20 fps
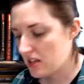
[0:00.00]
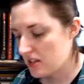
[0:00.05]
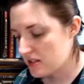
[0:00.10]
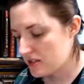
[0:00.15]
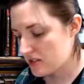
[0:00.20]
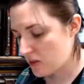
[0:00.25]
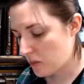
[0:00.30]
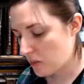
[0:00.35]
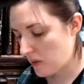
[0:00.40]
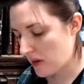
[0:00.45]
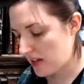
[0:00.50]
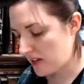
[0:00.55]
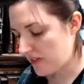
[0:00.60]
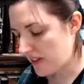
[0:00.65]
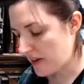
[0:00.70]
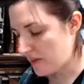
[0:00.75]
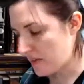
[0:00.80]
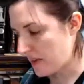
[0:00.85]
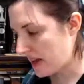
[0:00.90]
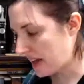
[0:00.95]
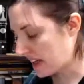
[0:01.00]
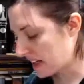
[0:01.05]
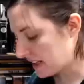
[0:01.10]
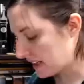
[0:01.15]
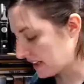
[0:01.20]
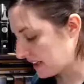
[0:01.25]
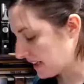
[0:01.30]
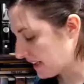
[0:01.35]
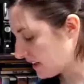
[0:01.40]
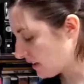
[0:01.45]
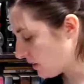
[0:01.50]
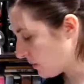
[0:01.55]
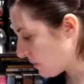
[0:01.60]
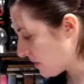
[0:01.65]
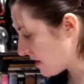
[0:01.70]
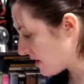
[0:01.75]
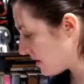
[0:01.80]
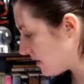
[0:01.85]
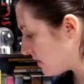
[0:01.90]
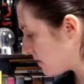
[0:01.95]
So what if I make a little
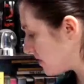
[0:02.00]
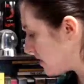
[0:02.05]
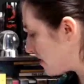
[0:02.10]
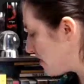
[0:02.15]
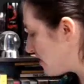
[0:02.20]
one out of